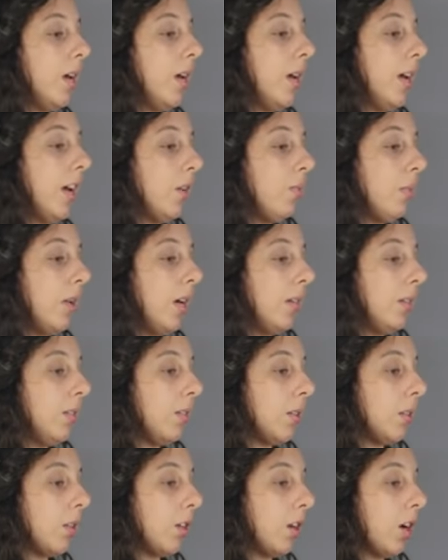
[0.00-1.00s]
and made
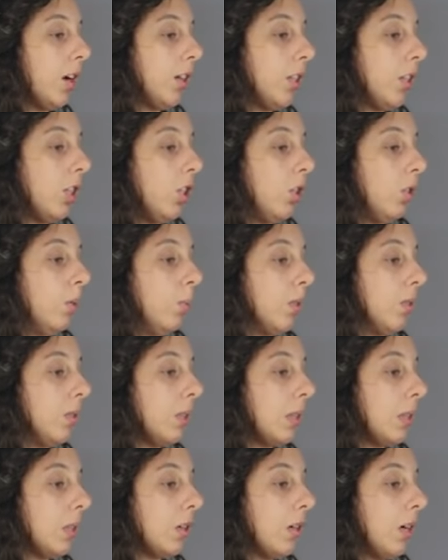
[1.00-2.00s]
silicon cubes and
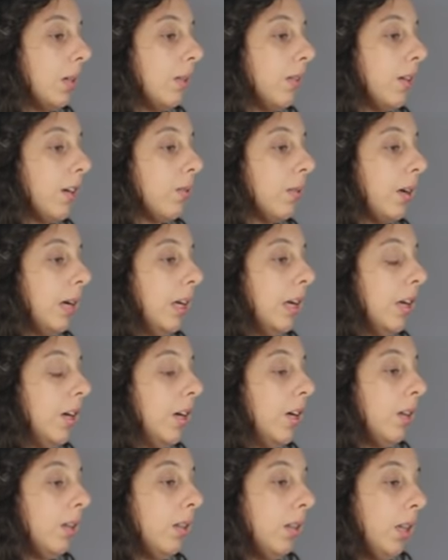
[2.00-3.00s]
silicon liquid,
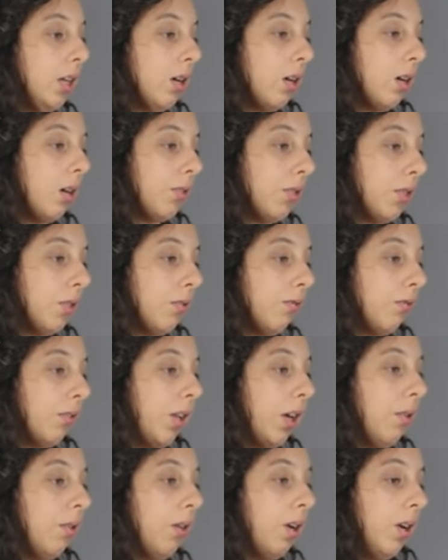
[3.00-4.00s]
they'd also
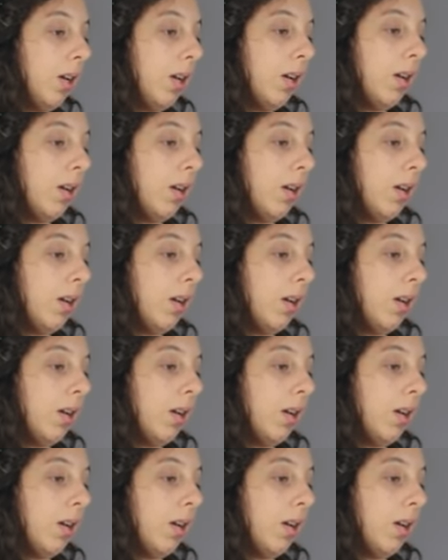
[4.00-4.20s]
float.